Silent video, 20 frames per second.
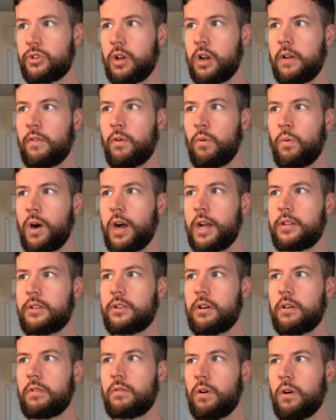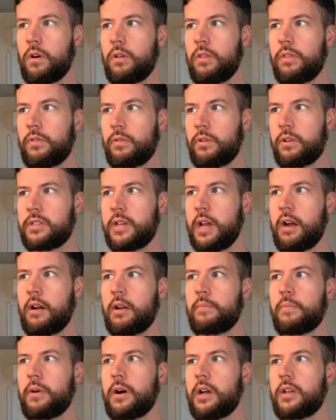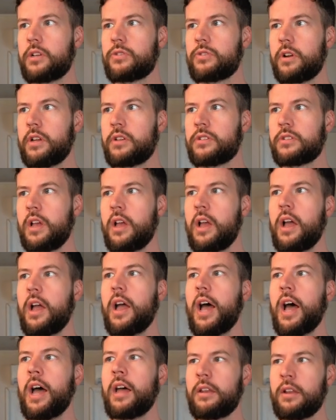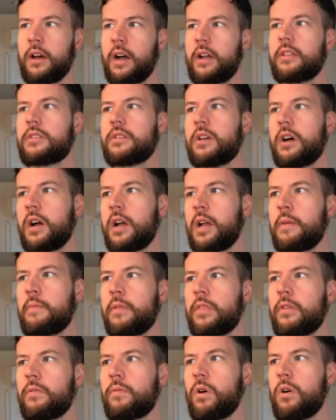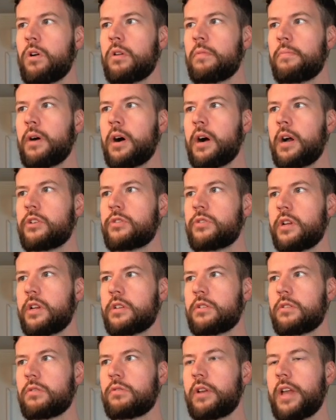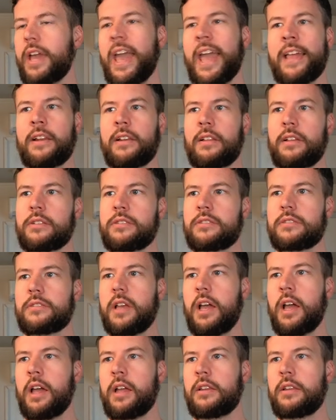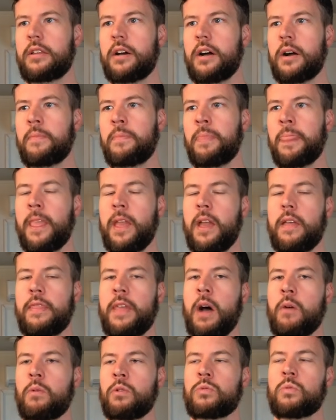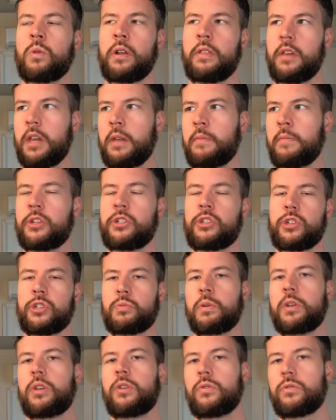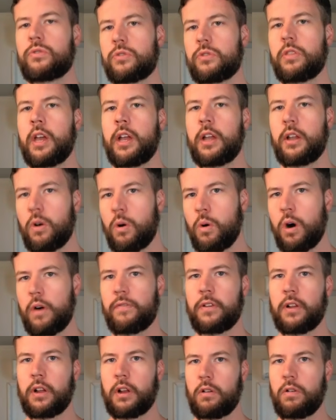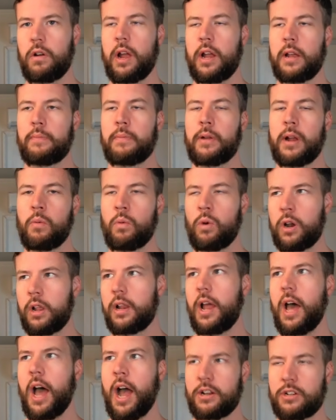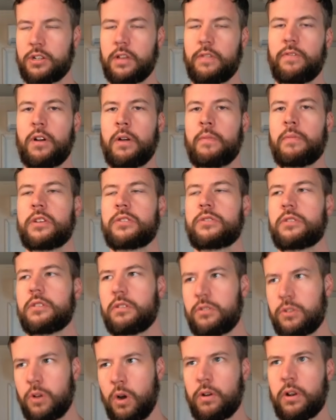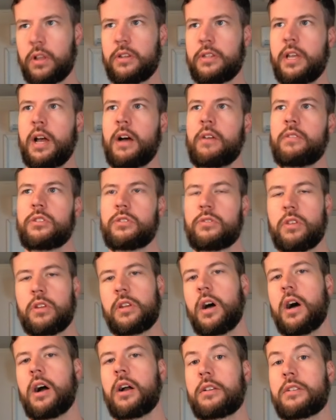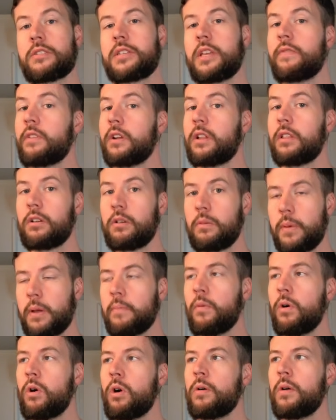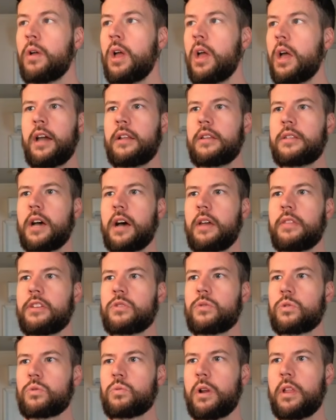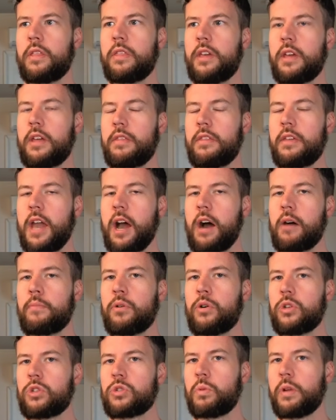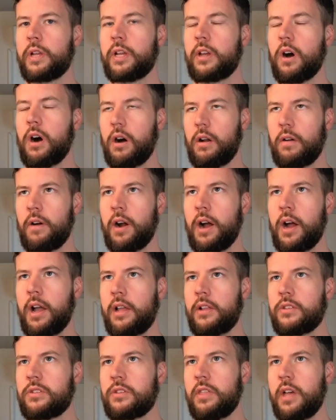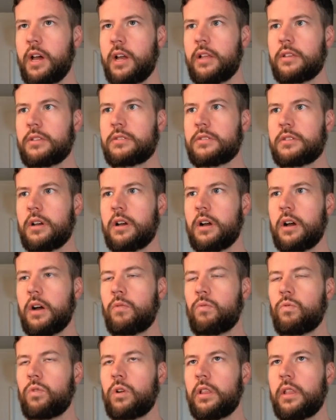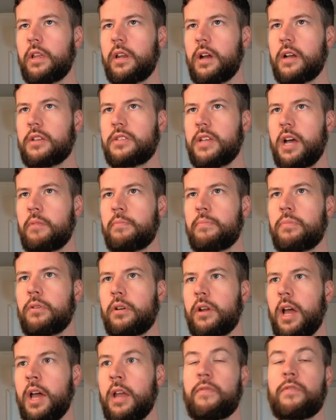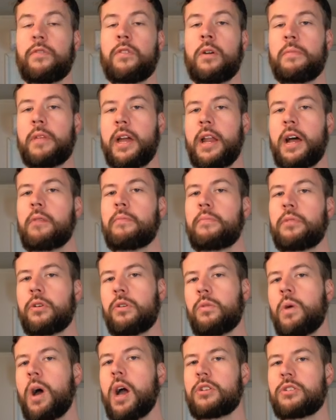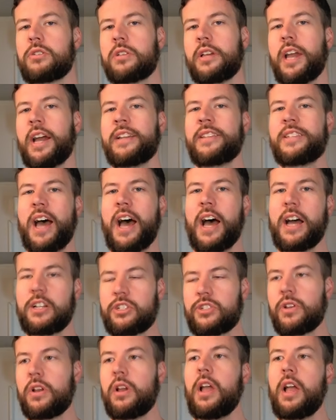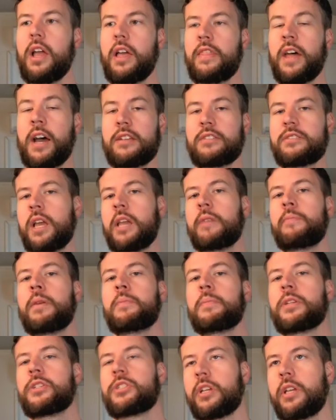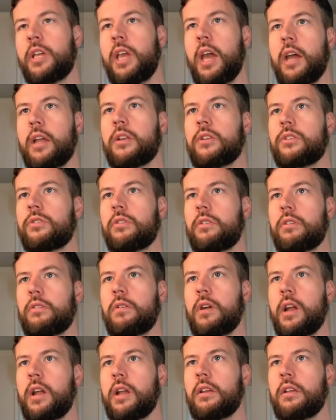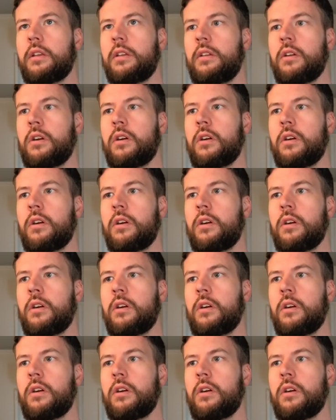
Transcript: shot of a wide dirt road through a towering pine trees. At nighttime, the road and pine trees look endless. And that was one of the images we used to then go off and create it. But I wanted actually from this to tone it down, just the darkness even a little bit more. And this was one of the outputs we got, right? So that is a really nice output. And from that output, you actually attach that same image again to create,